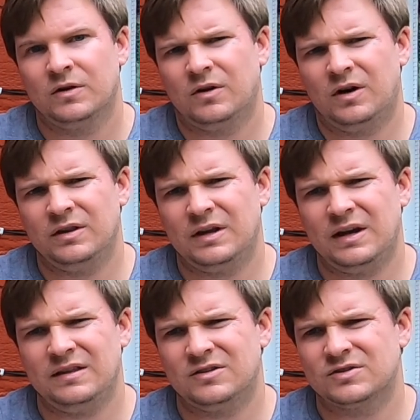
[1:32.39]

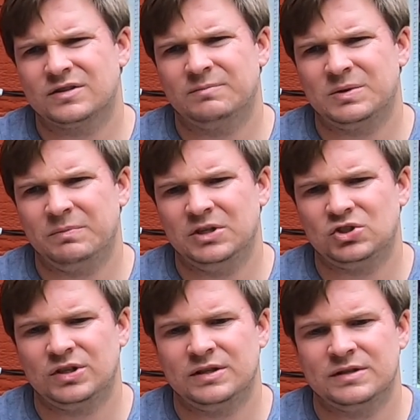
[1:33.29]
Online, there's some
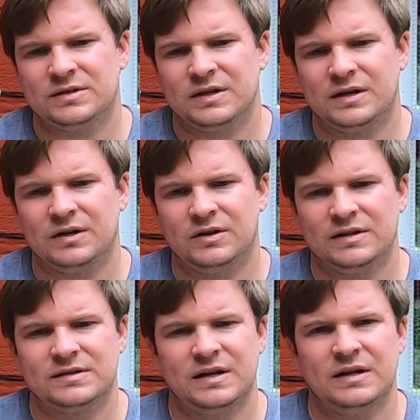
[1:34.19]
dimensions there
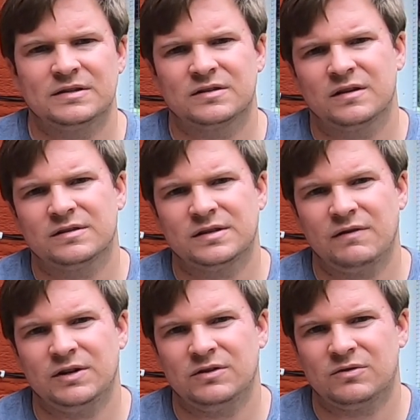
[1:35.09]
that say it's
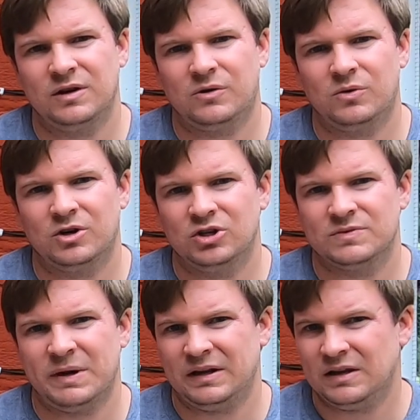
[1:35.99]
7 3/4
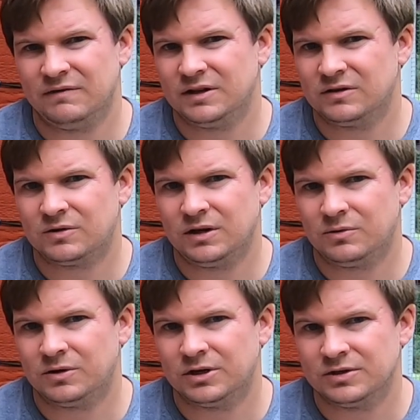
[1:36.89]
by 11
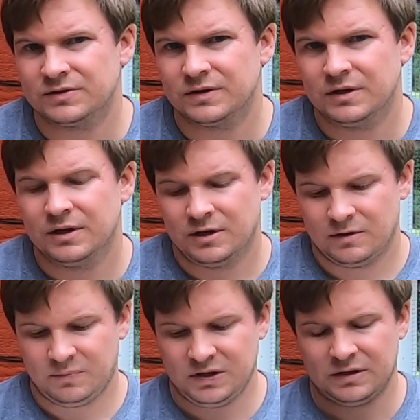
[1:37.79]
3/4,
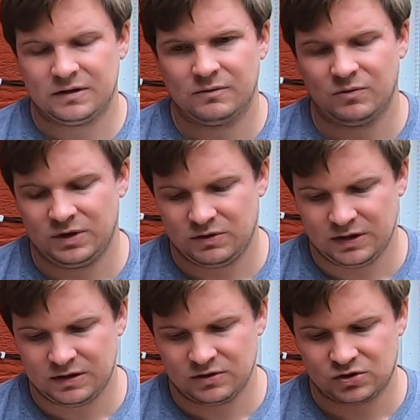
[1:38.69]
but when you
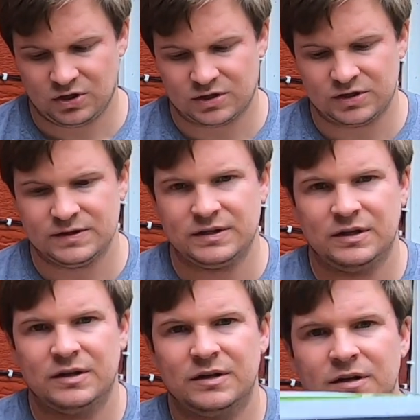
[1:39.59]
get the instructions
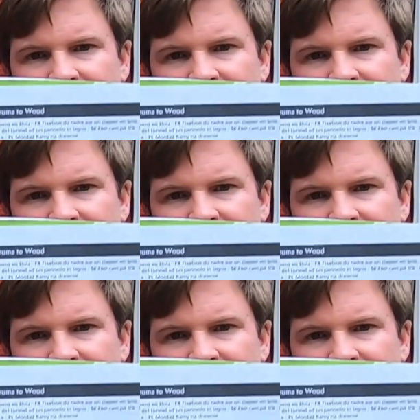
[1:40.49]
here,